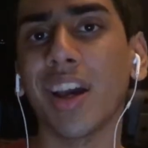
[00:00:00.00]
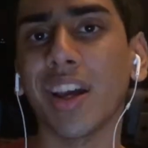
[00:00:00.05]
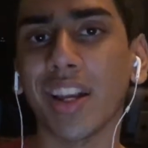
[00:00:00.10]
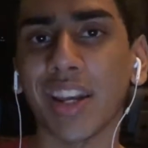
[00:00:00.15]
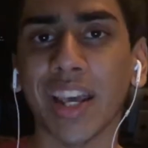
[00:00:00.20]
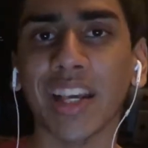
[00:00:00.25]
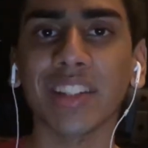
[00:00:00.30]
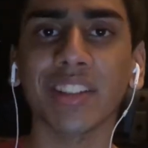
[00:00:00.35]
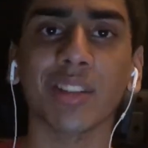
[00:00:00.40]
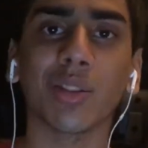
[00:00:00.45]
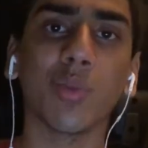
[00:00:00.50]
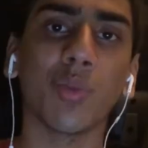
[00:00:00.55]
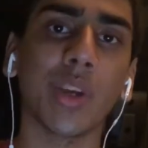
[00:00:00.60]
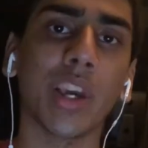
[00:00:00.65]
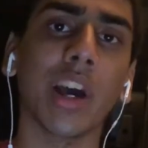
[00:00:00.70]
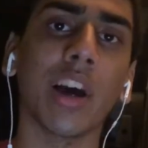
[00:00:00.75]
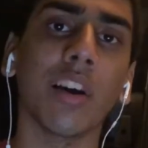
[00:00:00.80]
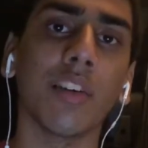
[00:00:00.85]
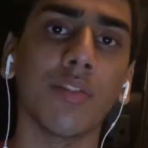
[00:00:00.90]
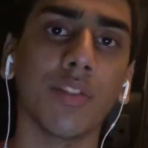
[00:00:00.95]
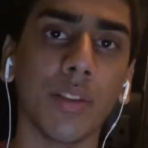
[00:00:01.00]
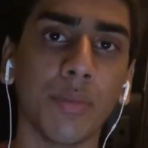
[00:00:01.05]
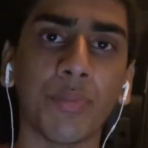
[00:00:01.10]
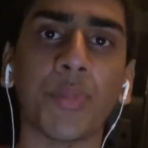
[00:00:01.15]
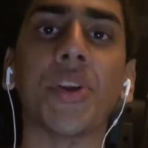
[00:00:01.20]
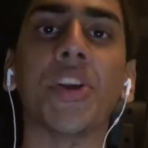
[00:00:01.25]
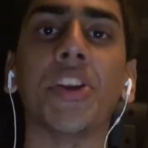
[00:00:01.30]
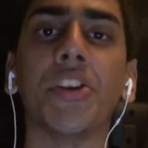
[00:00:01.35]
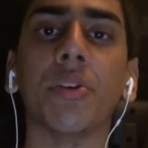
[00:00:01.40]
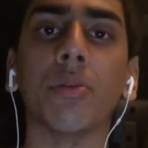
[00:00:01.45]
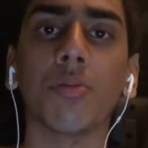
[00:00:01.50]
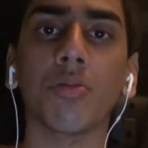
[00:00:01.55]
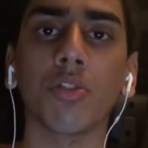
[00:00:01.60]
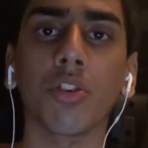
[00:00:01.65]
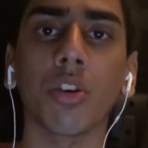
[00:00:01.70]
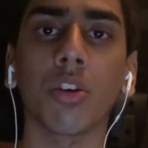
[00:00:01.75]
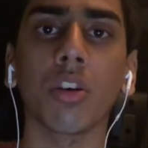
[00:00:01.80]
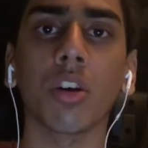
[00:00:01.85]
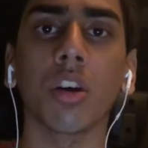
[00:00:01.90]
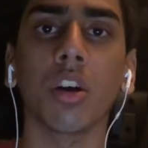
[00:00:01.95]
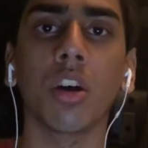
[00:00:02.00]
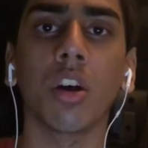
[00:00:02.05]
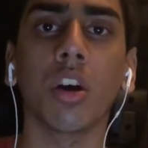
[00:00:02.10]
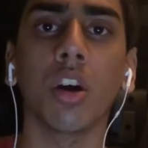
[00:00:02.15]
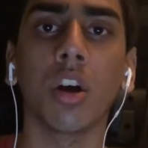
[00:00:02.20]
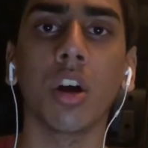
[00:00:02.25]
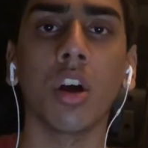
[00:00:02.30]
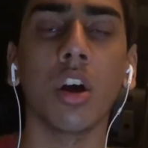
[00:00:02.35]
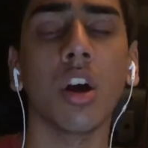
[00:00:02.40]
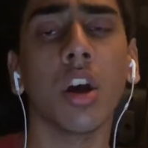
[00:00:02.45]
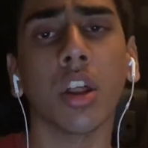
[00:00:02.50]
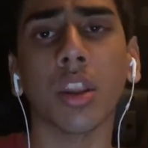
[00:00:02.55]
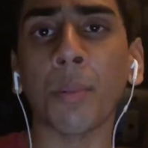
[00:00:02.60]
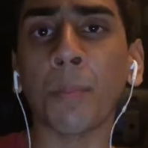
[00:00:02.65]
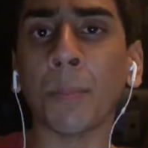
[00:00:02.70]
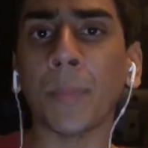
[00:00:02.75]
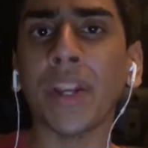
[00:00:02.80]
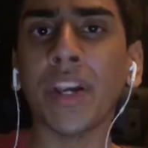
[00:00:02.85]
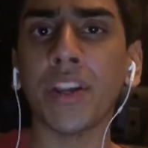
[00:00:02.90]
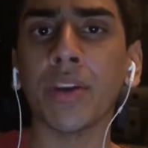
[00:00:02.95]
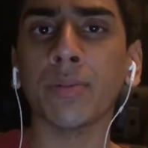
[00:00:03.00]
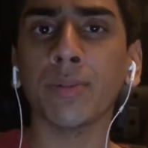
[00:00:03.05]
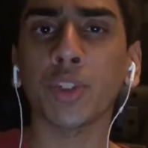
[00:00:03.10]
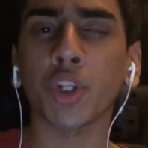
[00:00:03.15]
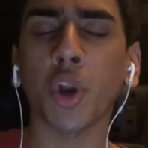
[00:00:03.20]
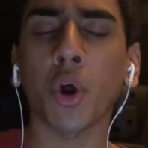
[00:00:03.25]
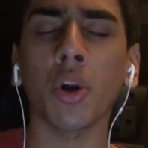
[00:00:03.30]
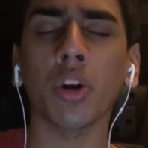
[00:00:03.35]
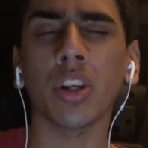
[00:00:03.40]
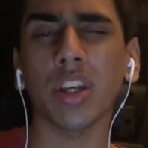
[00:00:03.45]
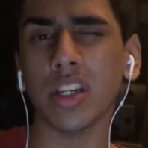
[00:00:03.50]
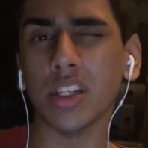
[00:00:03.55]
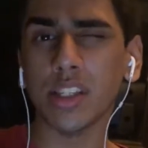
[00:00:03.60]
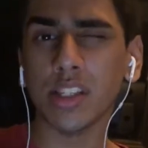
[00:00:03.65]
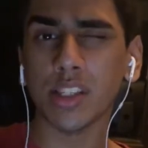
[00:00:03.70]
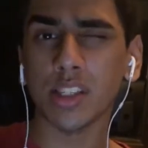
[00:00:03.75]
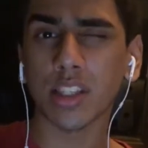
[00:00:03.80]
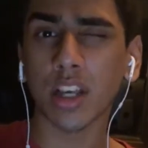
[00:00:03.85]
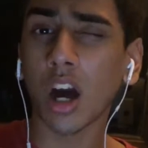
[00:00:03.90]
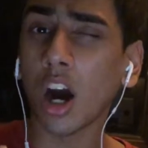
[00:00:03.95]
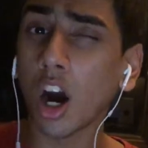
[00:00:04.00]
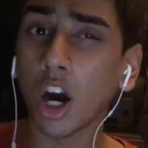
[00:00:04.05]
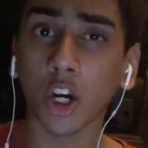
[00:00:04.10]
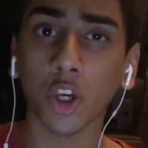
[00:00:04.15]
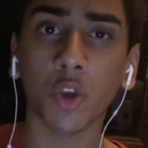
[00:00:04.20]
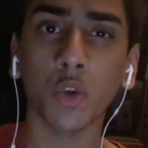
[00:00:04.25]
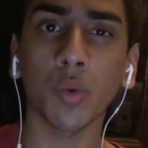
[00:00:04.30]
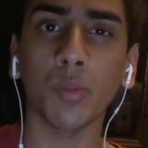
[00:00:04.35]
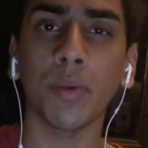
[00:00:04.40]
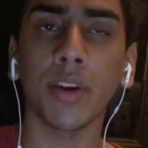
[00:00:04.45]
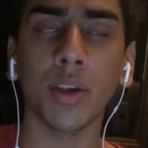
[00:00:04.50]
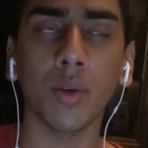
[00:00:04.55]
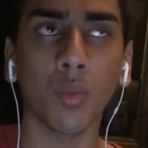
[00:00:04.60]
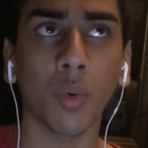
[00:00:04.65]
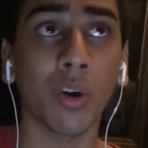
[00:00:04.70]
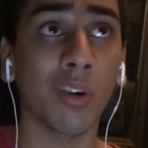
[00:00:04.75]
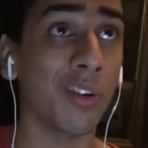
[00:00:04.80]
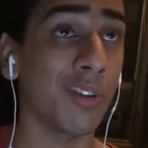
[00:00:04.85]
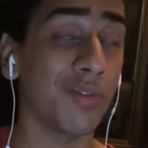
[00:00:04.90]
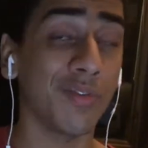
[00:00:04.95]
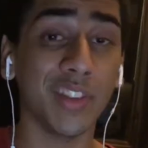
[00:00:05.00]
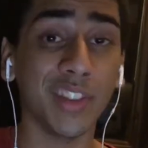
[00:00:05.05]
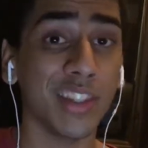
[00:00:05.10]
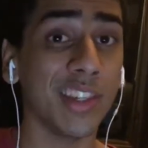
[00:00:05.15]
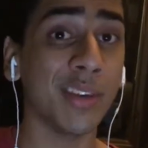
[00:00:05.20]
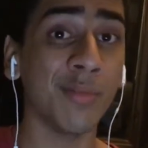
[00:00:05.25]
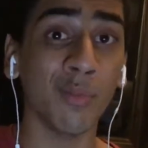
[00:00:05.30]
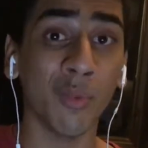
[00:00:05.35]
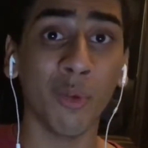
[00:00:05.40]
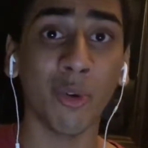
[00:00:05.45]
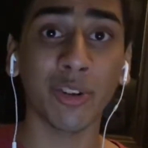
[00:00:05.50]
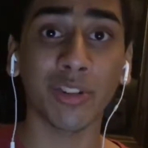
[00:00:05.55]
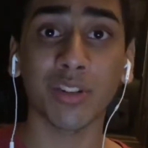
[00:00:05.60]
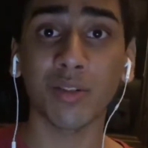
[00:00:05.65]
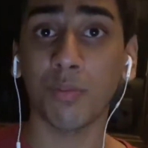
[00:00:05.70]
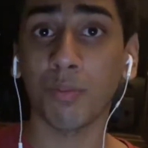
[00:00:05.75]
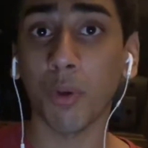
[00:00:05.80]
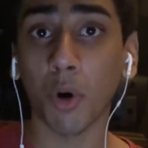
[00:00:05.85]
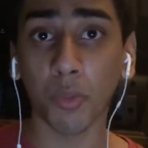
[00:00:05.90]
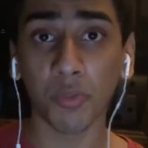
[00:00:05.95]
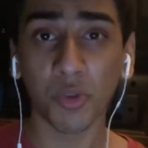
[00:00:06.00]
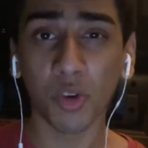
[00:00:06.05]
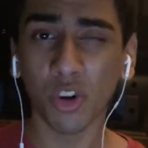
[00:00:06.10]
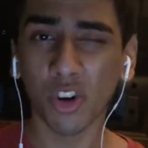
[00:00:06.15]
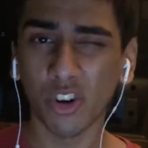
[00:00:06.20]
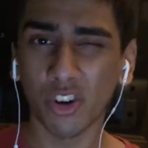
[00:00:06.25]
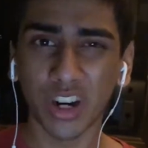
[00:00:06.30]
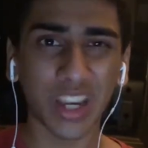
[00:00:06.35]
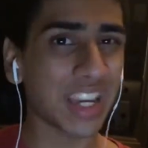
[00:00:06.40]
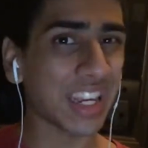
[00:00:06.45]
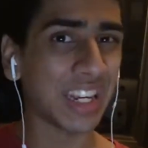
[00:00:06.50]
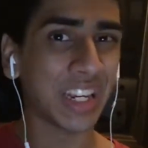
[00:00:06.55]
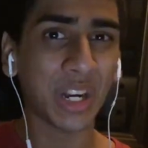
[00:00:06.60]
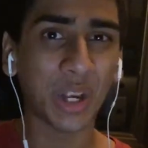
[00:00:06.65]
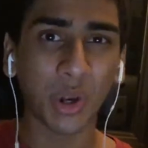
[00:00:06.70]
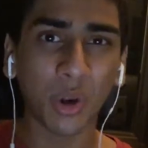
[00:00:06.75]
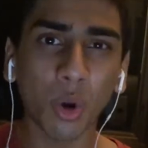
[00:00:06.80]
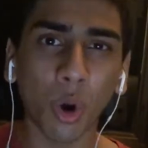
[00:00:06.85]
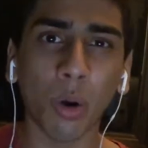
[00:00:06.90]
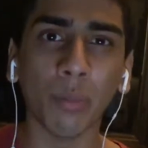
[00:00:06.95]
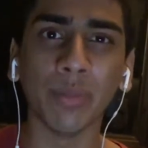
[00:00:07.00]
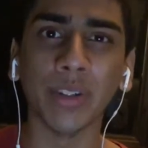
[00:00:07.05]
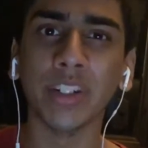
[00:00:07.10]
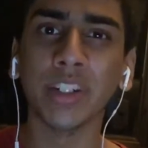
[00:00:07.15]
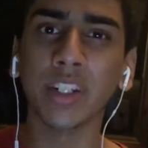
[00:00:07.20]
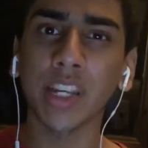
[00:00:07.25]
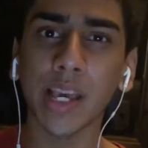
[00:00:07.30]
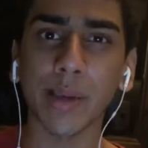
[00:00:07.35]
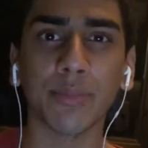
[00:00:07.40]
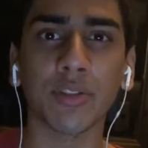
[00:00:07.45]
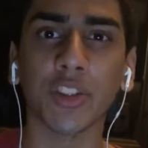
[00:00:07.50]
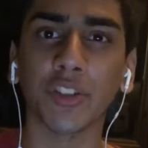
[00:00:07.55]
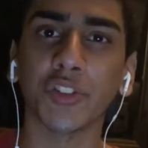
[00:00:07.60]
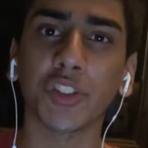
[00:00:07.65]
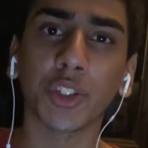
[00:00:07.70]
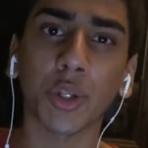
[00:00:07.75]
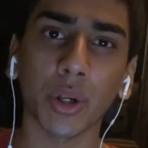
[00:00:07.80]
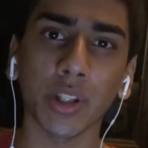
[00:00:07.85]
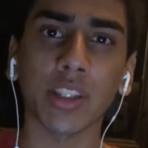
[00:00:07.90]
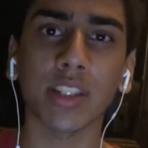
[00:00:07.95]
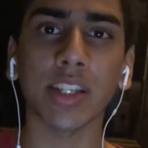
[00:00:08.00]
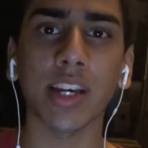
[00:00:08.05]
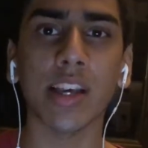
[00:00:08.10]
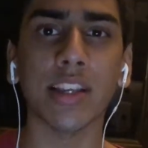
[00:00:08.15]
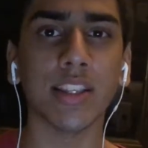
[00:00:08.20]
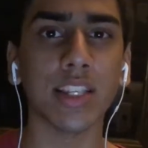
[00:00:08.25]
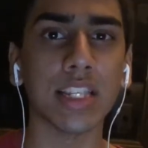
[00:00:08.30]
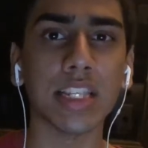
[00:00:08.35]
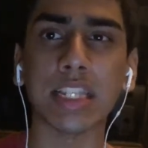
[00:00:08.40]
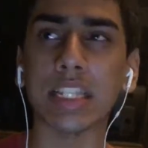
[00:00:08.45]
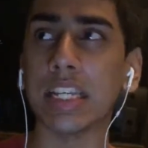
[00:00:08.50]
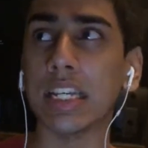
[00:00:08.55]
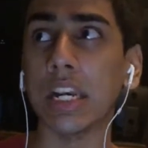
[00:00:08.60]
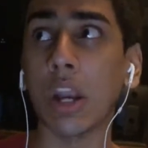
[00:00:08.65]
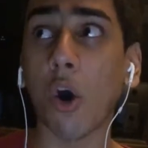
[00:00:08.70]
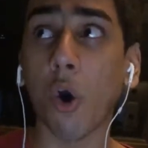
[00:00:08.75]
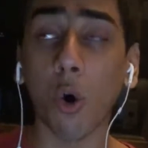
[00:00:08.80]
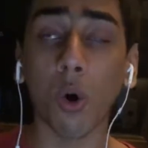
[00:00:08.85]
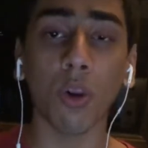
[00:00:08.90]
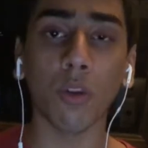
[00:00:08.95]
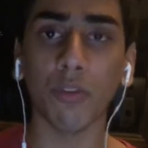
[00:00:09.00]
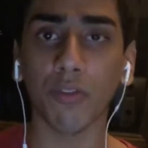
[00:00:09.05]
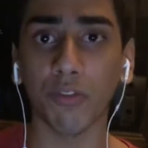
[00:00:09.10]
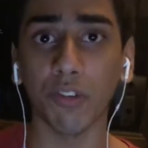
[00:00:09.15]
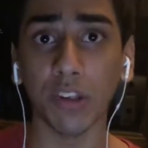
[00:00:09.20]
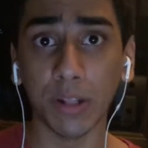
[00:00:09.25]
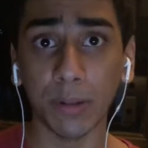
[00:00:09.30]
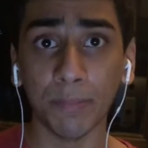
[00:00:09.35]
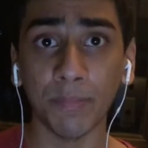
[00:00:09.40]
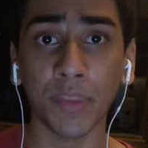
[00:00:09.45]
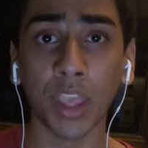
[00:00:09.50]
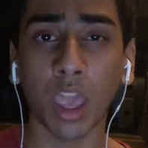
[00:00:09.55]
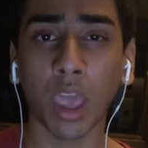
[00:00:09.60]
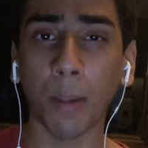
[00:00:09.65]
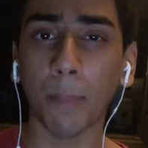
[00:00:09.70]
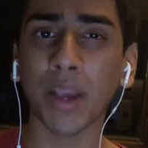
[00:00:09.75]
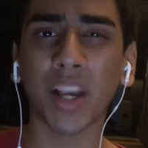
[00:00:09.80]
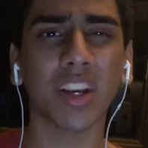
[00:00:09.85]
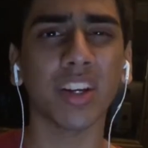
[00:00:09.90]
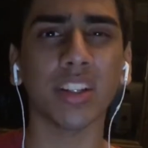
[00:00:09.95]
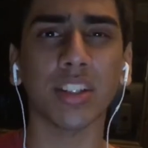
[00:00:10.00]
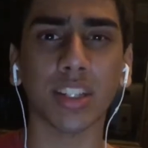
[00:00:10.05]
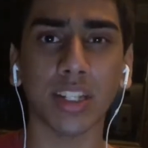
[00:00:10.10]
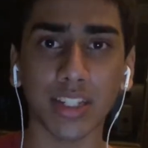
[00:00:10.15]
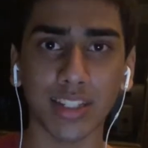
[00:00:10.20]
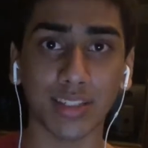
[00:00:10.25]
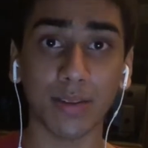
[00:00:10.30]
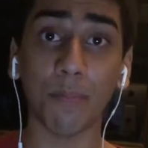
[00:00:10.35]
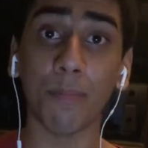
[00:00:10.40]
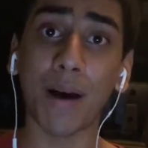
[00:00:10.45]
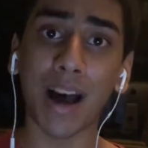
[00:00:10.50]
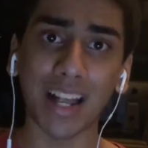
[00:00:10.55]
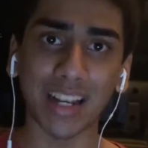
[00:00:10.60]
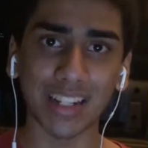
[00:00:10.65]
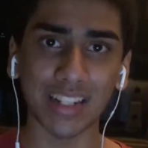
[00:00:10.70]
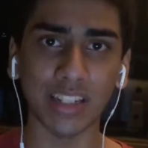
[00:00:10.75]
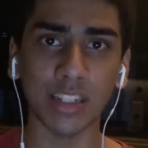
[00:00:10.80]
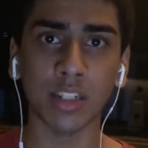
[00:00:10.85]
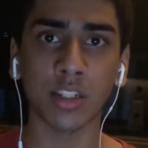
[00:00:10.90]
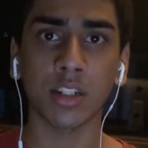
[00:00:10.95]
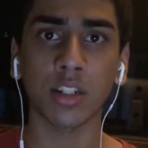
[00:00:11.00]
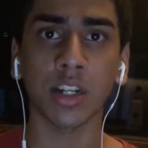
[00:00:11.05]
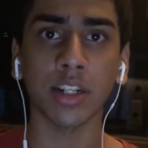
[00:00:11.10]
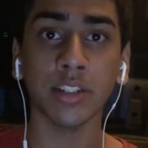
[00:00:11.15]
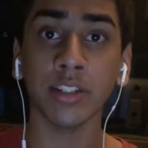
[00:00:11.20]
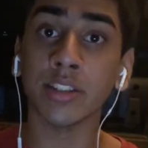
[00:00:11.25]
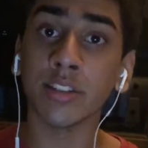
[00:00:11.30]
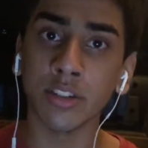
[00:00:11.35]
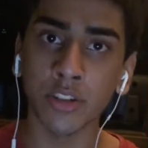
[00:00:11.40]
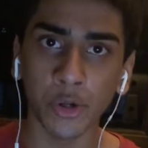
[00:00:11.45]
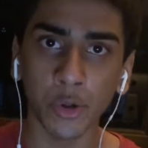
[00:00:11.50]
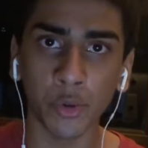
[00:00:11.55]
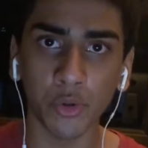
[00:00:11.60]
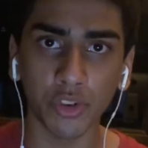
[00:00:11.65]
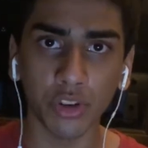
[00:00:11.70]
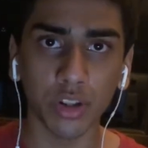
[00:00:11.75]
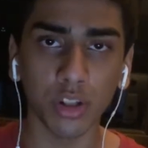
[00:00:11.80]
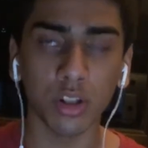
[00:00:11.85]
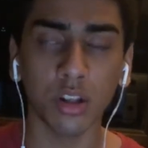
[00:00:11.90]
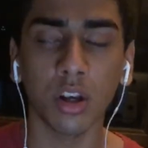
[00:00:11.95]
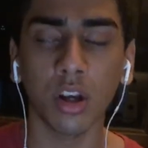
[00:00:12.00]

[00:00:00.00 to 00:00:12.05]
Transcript: Next, we have the medium shot. The medium shot is arguably one of the most popular and common types of shot sizes in all of film because it's balanced and it's neutral.